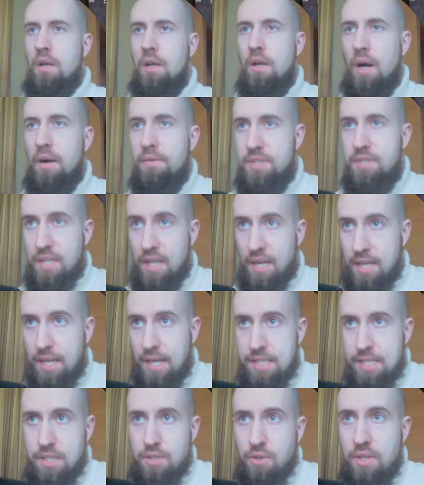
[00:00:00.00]
after that
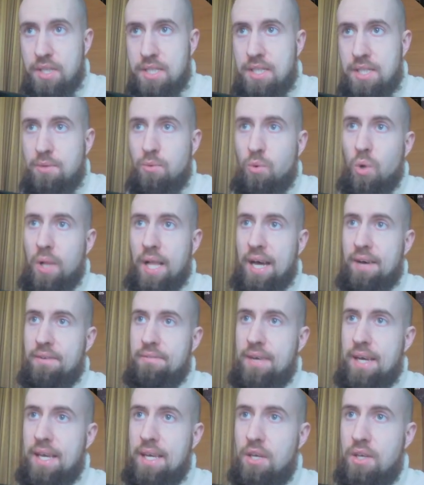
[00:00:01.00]
guys, as you can see, we'll have
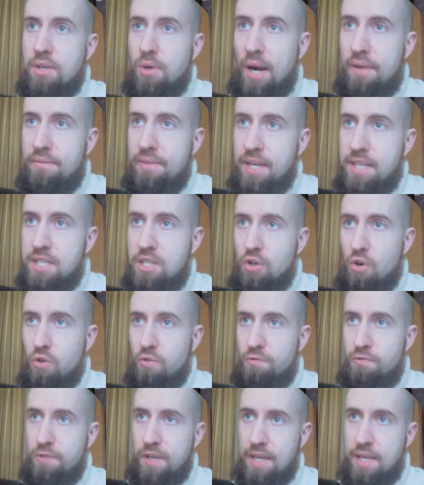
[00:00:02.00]
a graphics
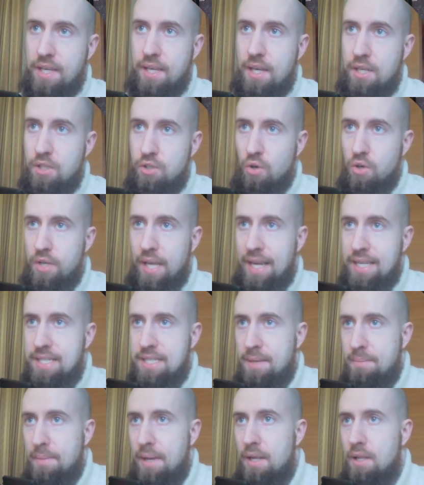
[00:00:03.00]

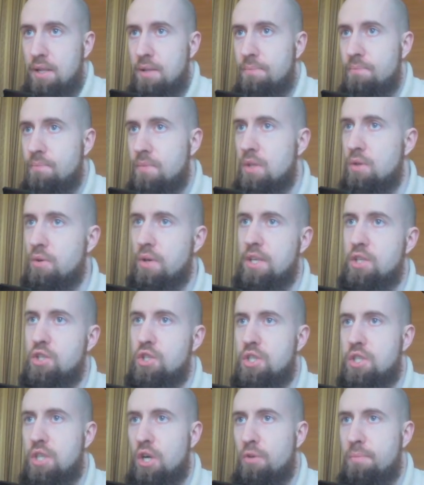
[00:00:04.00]
config.xml. You can
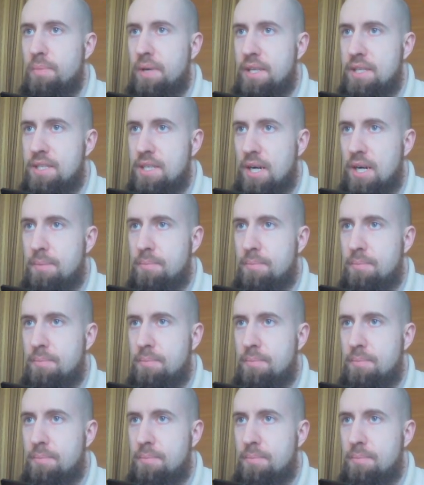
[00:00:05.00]
just open it up